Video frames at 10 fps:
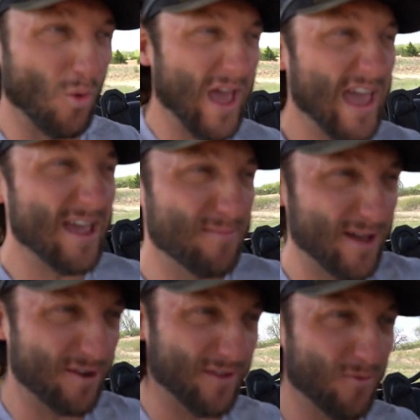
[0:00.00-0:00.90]
Way
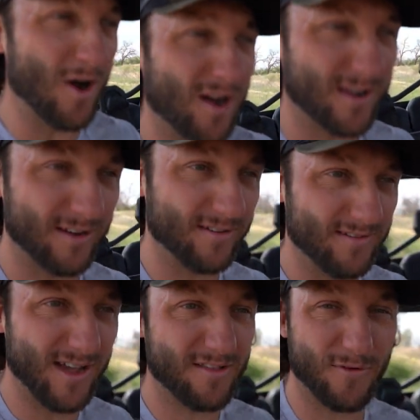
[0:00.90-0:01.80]
better than walking,
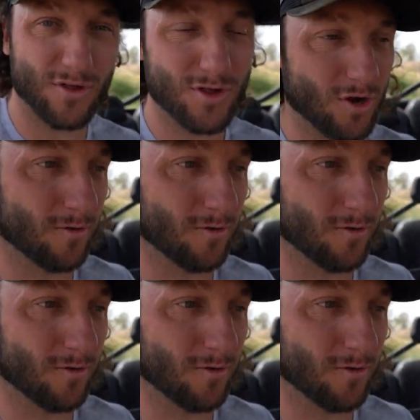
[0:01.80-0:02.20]
that's for sure.